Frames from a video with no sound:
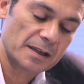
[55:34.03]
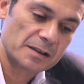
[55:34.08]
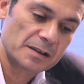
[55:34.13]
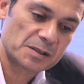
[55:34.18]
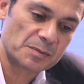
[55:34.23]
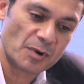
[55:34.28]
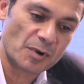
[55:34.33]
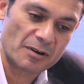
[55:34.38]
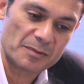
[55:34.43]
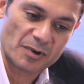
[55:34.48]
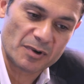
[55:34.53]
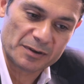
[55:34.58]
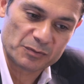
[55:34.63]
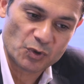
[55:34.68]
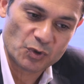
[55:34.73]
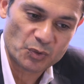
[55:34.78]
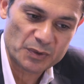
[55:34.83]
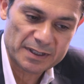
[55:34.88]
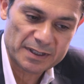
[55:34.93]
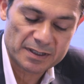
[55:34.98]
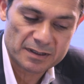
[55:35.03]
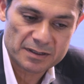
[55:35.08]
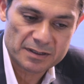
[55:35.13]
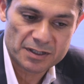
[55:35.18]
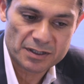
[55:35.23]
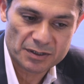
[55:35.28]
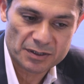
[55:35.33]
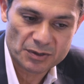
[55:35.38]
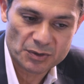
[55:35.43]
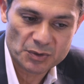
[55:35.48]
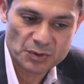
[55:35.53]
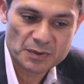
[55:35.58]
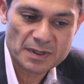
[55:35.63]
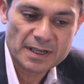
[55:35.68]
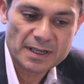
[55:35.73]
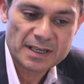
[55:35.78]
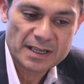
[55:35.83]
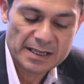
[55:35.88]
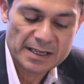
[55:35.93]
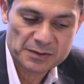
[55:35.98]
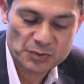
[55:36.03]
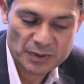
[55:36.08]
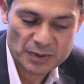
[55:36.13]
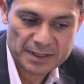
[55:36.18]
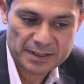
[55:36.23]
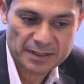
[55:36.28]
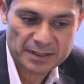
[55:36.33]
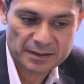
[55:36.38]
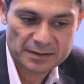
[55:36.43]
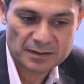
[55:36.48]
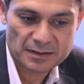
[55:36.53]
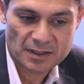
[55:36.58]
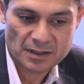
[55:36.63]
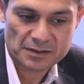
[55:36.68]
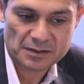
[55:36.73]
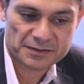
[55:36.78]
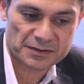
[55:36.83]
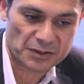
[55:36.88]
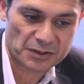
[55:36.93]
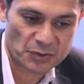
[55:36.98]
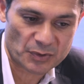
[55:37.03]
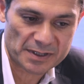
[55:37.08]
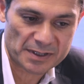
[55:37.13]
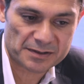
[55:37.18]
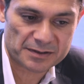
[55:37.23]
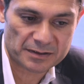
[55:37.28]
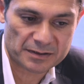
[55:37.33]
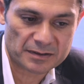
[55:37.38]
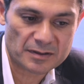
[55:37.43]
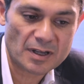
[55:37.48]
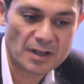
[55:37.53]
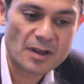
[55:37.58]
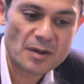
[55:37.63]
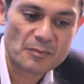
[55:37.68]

To my mind, what we can do is we can ask the question,